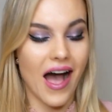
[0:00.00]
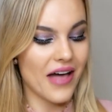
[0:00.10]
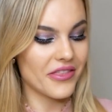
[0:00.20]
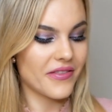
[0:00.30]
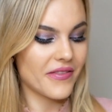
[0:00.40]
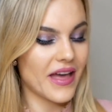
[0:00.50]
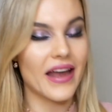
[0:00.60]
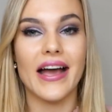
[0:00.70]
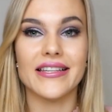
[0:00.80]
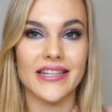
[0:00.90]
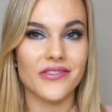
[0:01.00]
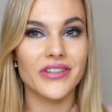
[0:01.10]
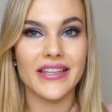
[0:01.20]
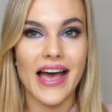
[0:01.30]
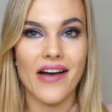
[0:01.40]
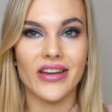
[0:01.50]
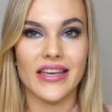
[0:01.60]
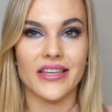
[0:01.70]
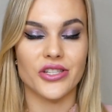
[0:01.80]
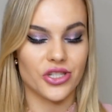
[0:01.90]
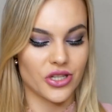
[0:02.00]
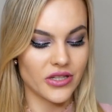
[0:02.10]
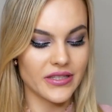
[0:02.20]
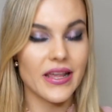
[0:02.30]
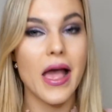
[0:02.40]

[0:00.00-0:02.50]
Other than that, I didn't really have any issues.